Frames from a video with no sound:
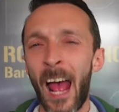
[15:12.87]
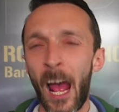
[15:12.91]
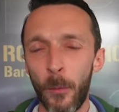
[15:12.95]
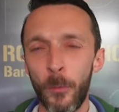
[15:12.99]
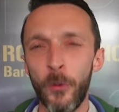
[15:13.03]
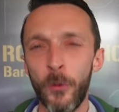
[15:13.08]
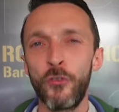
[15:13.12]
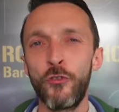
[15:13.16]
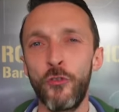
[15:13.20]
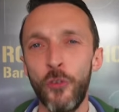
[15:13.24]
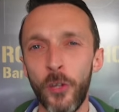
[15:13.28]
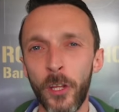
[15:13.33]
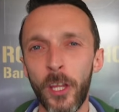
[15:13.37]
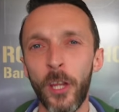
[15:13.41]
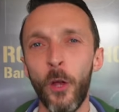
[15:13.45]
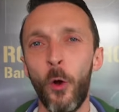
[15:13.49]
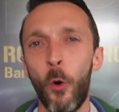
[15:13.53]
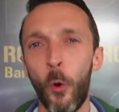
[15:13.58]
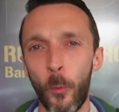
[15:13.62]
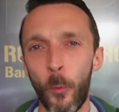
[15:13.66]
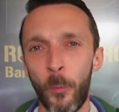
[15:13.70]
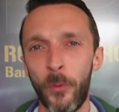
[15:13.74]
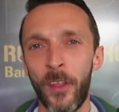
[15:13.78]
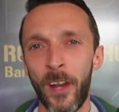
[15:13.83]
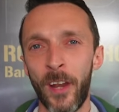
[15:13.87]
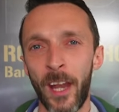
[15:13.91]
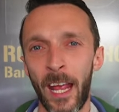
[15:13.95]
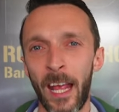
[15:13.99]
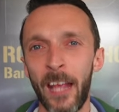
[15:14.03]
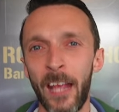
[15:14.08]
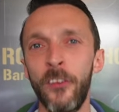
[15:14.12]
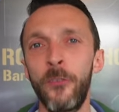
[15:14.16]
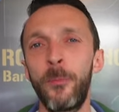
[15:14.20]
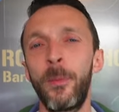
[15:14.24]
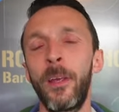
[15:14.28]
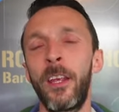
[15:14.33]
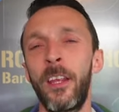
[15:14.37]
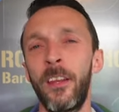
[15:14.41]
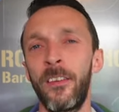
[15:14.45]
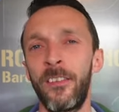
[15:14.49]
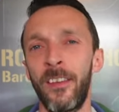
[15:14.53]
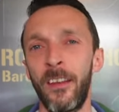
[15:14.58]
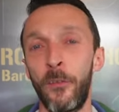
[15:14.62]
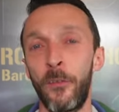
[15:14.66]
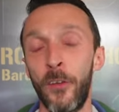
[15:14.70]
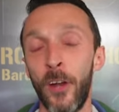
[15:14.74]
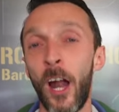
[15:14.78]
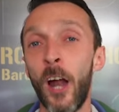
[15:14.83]
I would really hope that it is, because
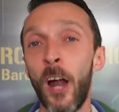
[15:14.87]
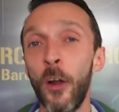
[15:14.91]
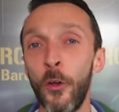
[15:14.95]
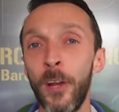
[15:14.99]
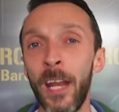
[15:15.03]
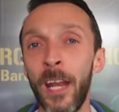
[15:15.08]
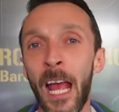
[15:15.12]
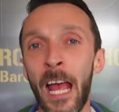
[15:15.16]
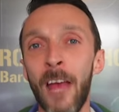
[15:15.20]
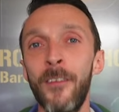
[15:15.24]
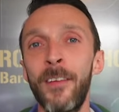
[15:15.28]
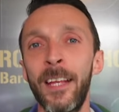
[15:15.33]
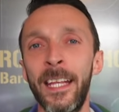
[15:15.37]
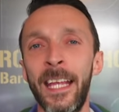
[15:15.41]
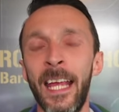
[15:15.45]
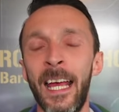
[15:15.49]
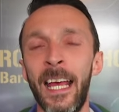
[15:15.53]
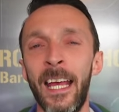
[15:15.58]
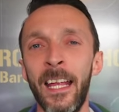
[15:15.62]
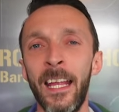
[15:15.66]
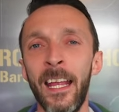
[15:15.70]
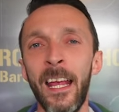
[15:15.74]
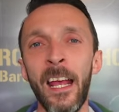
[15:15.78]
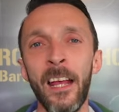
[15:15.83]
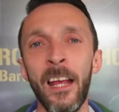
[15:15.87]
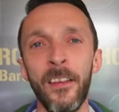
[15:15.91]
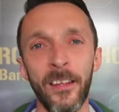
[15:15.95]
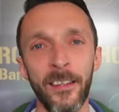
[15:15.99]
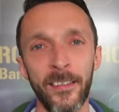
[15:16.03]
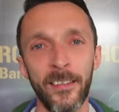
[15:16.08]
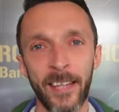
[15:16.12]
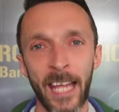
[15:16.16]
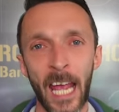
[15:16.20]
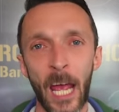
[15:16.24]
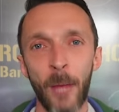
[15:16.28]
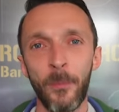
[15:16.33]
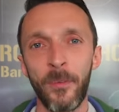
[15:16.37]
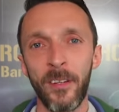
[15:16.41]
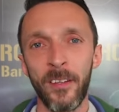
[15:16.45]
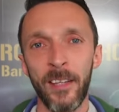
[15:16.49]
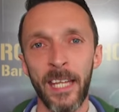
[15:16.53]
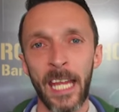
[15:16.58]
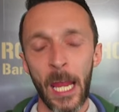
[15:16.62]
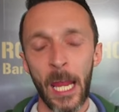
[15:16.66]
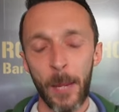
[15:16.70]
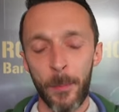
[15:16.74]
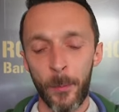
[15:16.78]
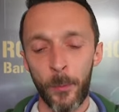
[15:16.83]
if you are going to have a guy that's captain
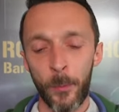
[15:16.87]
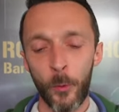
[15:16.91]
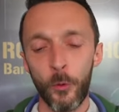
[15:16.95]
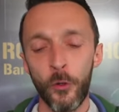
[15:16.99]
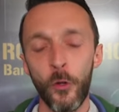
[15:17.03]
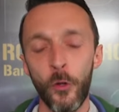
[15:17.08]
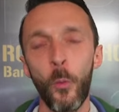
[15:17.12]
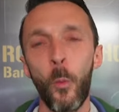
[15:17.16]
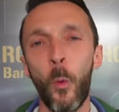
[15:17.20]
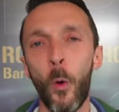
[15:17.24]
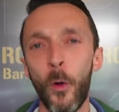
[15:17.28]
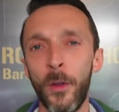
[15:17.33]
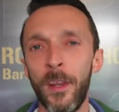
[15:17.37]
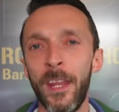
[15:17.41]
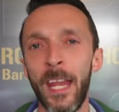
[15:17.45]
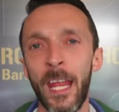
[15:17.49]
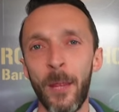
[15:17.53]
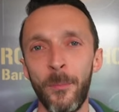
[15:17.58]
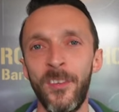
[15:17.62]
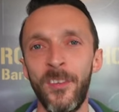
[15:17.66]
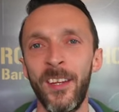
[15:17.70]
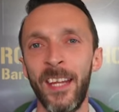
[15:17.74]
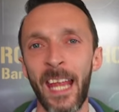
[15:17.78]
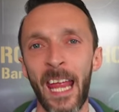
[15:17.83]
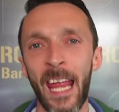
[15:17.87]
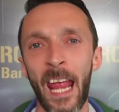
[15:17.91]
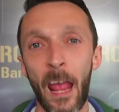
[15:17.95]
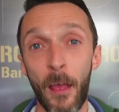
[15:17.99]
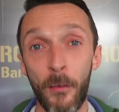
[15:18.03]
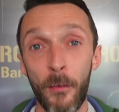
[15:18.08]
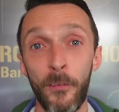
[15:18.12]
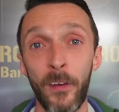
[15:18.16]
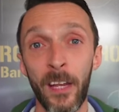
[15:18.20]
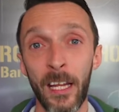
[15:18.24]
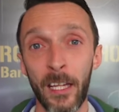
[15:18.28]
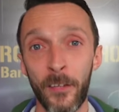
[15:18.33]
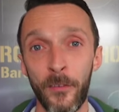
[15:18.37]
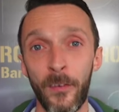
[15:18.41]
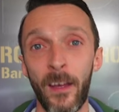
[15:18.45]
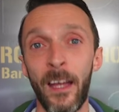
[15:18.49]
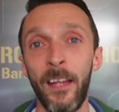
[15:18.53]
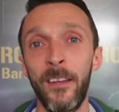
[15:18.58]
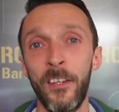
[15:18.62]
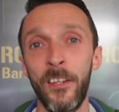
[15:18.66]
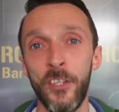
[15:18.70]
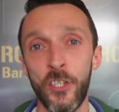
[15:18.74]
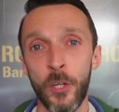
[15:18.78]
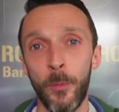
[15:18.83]
capable, you want them to get every
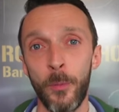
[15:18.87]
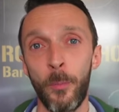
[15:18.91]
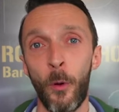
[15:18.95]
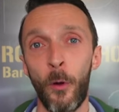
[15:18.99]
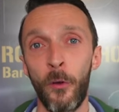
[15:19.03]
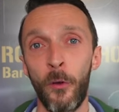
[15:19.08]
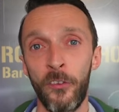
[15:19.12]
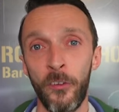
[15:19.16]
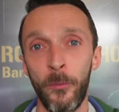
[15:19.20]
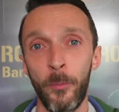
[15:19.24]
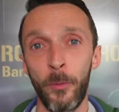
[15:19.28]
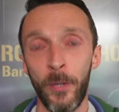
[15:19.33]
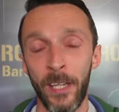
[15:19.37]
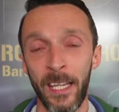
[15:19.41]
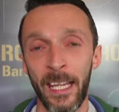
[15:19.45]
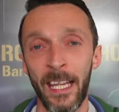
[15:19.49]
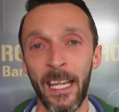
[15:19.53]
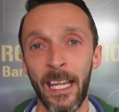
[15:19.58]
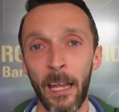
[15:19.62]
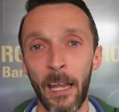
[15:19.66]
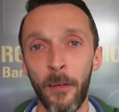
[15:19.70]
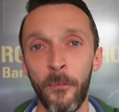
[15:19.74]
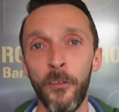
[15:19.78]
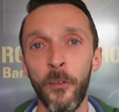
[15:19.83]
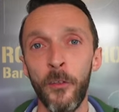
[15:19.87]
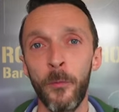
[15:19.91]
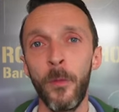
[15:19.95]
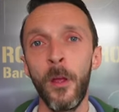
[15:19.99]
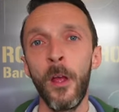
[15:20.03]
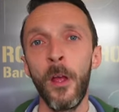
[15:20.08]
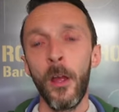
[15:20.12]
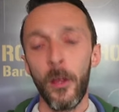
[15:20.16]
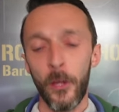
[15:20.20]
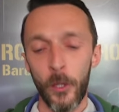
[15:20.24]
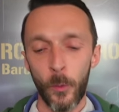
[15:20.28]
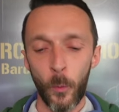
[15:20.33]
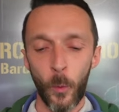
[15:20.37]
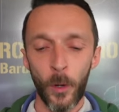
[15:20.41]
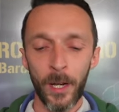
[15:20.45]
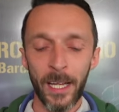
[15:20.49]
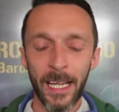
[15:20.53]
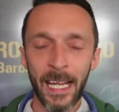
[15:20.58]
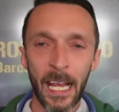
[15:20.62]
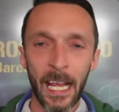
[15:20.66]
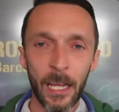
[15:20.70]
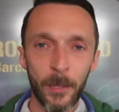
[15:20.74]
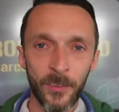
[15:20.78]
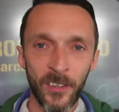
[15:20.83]
advantage you possibly can give them. You want to
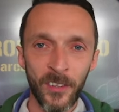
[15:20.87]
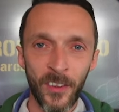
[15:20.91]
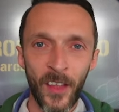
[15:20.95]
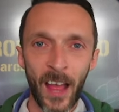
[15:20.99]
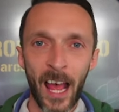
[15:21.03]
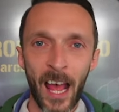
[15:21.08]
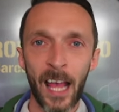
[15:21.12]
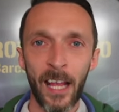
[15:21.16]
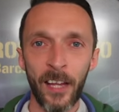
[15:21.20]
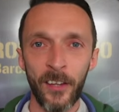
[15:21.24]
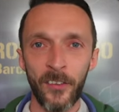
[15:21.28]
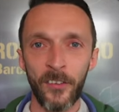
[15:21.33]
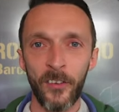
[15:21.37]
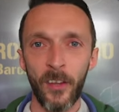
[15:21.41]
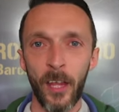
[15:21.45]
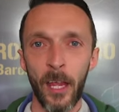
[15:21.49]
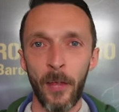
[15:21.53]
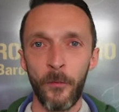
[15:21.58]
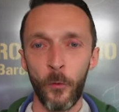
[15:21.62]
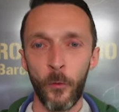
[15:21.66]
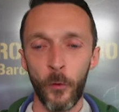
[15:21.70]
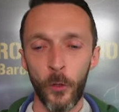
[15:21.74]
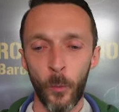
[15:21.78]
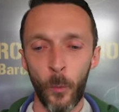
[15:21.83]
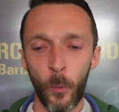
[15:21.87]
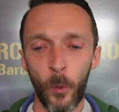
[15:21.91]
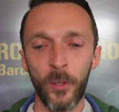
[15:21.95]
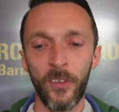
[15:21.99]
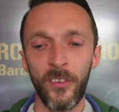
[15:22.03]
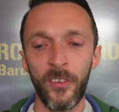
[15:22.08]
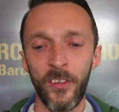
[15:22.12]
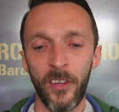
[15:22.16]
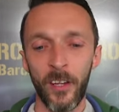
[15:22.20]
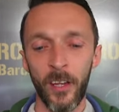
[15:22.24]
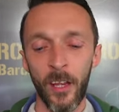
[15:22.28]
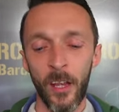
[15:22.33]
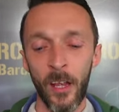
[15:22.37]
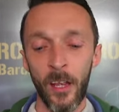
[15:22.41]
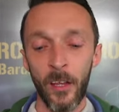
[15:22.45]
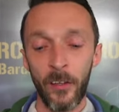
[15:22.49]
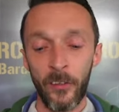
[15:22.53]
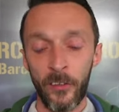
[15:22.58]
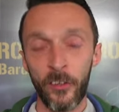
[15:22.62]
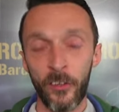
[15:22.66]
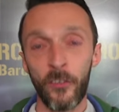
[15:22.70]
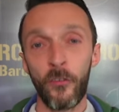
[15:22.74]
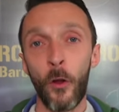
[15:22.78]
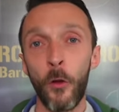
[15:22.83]
get them to the highest level. You want to
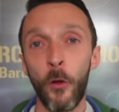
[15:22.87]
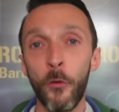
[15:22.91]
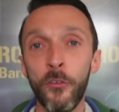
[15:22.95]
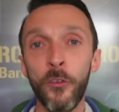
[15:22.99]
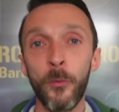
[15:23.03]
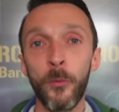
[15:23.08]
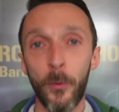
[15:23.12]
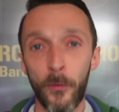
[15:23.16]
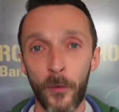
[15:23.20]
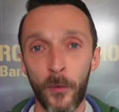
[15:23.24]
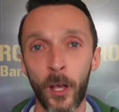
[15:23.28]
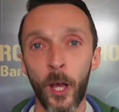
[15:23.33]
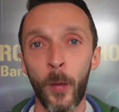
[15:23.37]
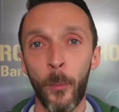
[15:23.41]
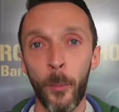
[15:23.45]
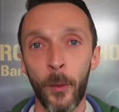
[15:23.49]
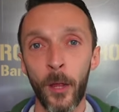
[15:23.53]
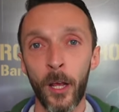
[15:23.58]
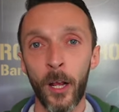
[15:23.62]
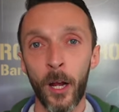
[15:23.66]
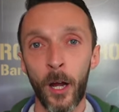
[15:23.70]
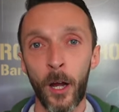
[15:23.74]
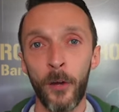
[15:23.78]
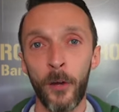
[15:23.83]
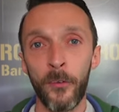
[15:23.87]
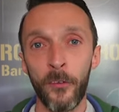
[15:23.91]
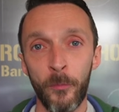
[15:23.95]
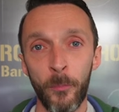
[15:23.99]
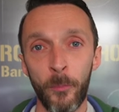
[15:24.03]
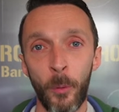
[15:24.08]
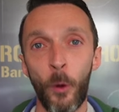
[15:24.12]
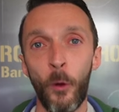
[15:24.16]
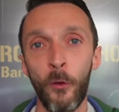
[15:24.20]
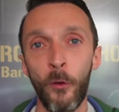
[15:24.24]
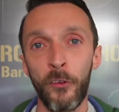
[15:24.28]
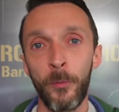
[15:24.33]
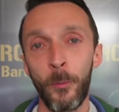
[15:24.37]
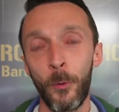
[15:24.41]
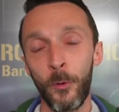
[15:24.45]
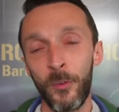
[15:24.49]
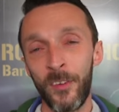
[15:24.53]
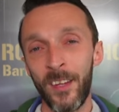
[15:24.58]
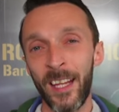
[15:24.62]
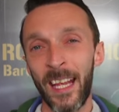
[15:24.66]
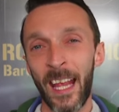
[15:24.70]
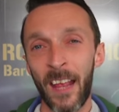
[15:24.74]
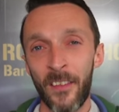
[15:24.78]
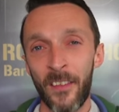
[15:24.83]
surround them with a couple of cards if possible
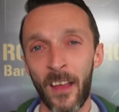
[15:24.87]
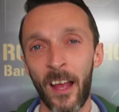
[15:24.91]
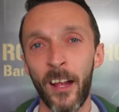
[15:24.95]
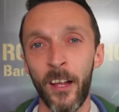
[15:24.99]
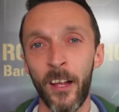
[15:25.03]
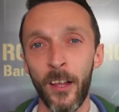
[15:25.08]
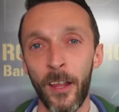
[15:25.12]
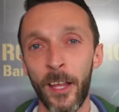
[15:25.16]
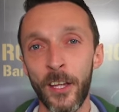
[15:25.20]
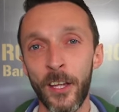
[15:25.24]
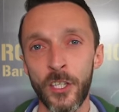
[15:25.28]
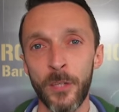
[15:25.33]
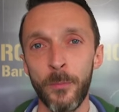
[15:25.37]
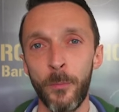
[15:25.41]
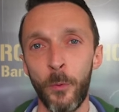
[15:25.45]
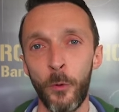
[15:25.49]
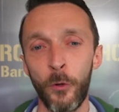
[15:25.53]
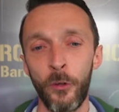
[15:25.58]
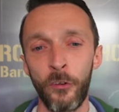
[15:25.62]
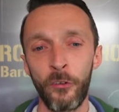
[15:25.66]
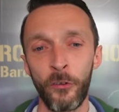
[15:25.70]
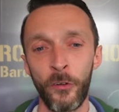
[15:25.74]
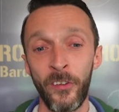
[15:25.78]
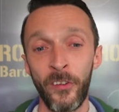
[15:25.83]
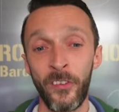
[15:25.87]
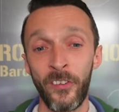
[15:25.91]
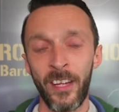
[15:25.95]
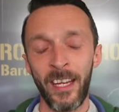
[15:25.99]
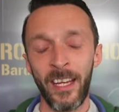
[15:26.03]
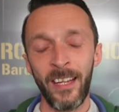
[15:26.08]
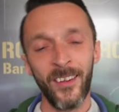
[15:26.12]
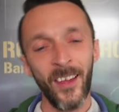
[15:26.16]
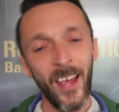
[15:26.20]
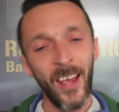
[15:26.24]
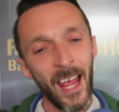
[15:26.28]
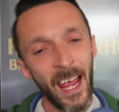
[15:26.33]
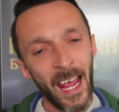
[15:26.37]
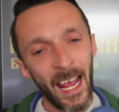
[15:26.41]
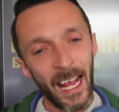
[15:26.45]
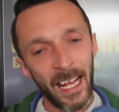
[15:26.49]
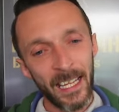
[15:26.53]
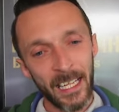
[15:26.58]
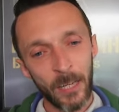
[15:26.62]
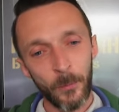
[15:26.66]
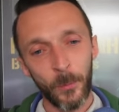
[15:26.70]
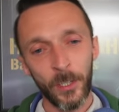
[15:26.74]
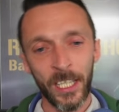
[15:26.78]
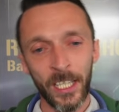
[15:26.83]
to get that collection bonus on side,
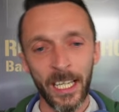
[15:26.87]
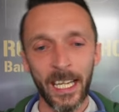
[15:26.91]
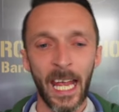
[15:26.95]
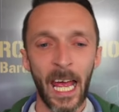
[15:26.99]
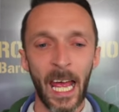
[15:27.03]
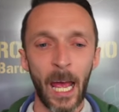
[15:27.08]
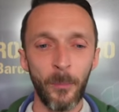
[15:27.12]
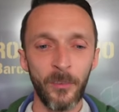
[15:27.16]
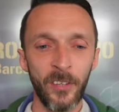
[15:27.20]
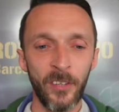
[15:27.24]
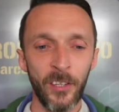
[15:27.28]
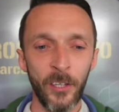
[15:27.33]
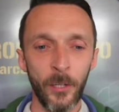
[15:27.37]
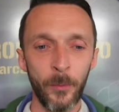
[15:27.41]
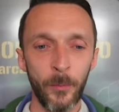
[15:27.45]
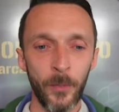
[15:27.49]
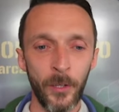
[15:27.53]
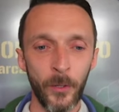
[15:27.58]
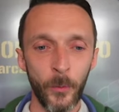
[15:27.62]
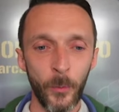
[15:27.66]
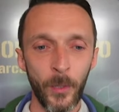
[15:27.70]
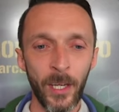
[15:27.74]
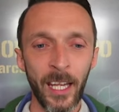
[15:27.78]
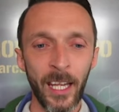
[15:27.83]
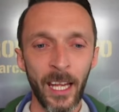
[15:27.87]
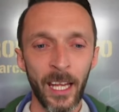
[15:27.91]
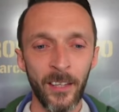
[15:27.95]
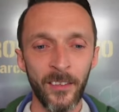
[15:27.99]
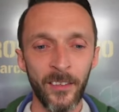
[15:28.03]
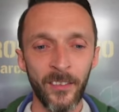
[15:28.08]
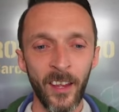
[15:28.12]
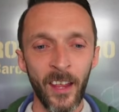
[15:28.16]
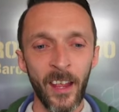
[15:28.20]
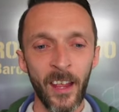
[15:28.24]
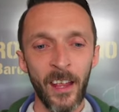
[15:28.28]
and then when you captain them at the weekend,